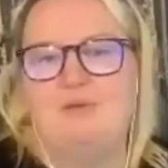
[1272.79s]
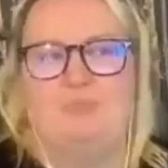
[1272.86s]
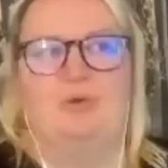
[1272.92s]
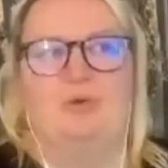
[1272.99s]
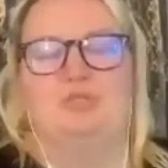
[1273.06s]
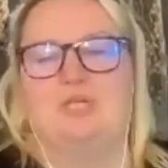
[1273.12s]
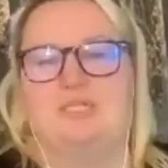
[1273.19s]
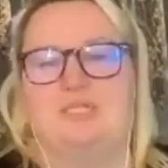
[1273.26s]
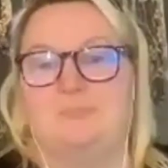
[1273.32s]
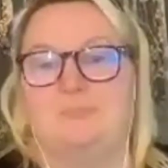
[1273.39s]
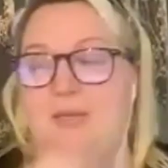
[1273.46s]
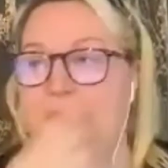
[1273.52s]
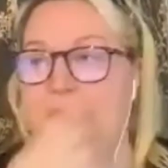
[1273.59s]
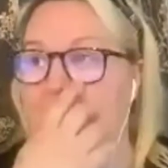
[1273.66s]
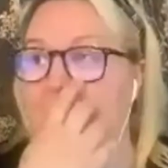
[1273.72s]
projects that
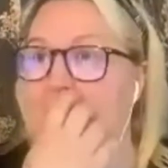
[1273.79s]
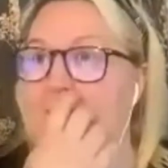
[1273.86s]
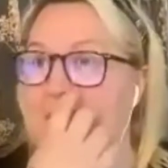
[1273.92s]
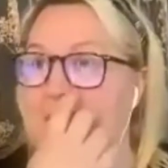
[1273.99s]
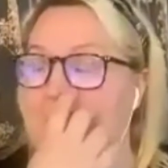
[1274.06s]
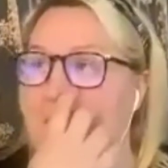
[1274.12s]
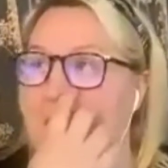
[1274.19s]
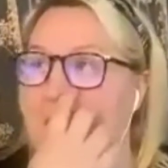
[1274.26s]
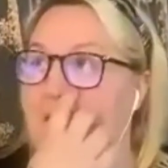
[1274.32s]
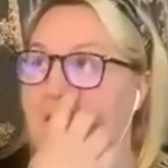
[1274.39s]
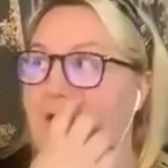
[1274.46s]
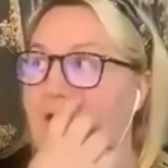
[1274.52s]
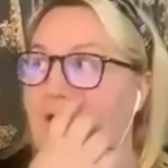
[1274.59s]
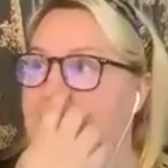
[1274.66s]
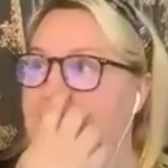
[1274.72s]
people are making,
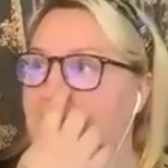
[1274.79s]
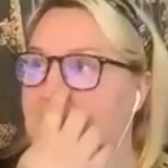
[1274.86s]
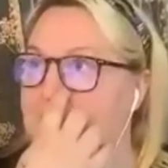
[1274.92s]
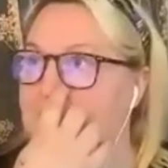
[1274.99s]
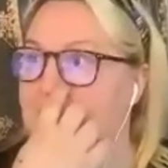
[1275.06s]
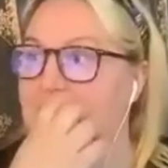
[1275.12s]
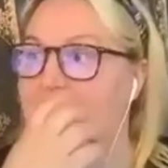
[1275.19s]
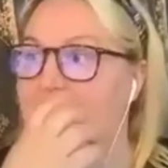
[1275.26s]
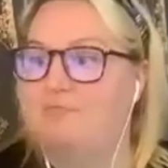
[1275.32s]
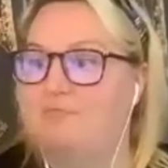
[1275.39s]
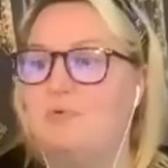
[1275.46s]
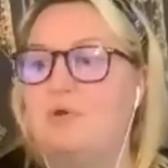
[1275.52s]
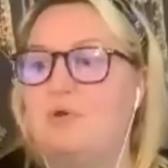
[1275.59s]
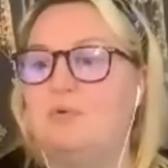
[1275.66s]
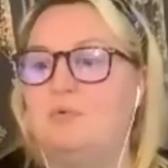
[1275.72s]
and it's actually
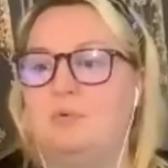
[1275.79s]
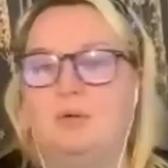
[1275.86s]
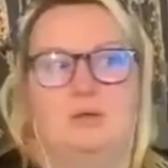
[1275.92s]
through